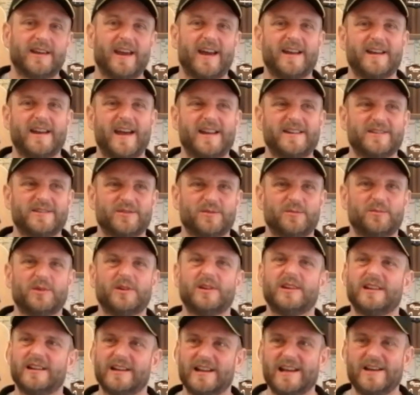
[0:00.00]
can end
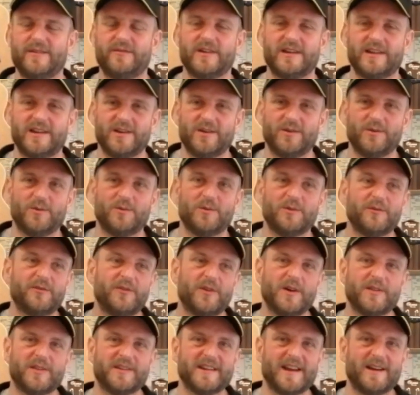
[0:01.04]
up leaving you
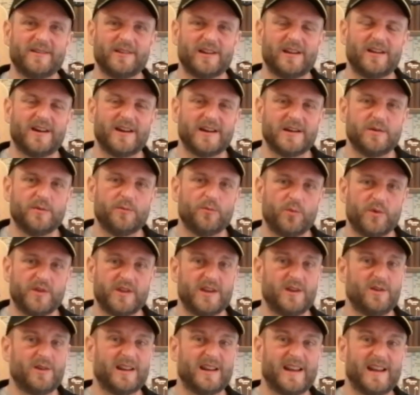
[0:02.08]
further down the line
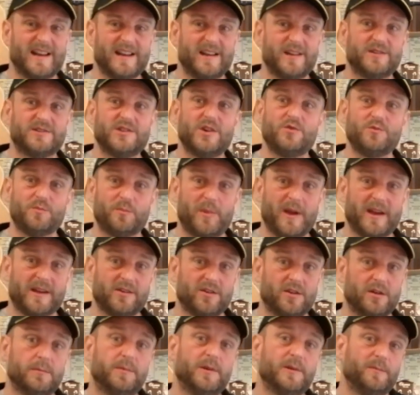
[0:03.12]
with a ukulele you don't
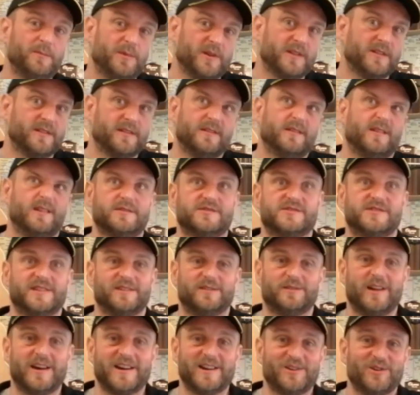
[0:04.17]
pick up but you
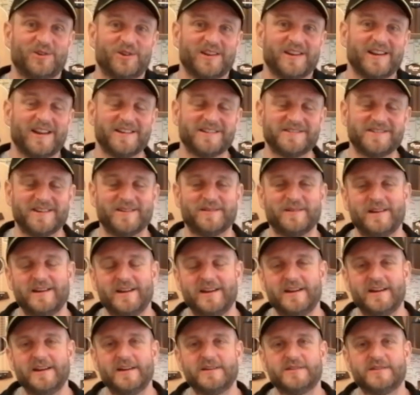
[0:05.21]
still like looking at it.